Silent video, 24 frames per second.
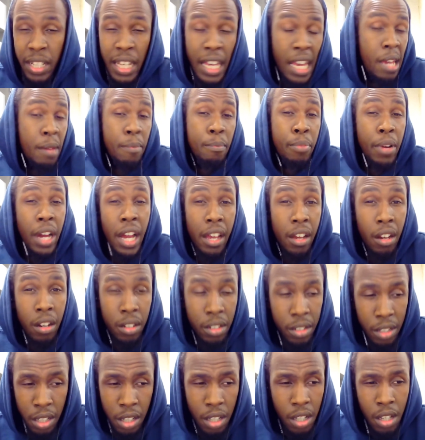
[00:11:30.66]
Empire.
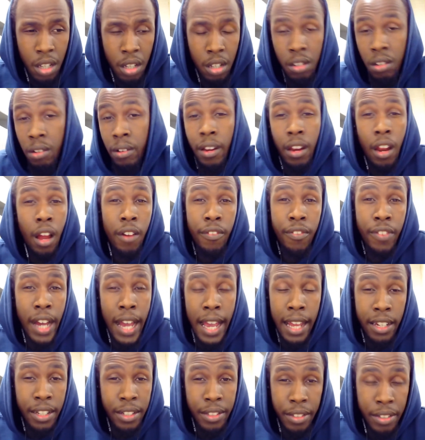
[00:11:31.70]
Love
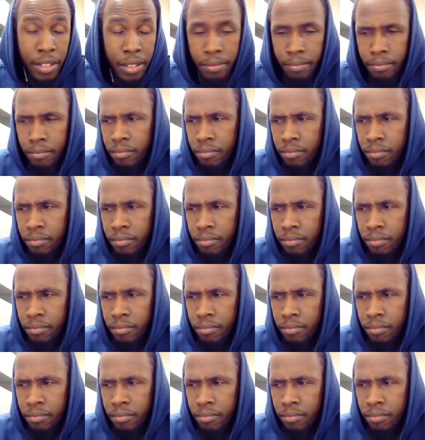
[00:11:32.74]
Island.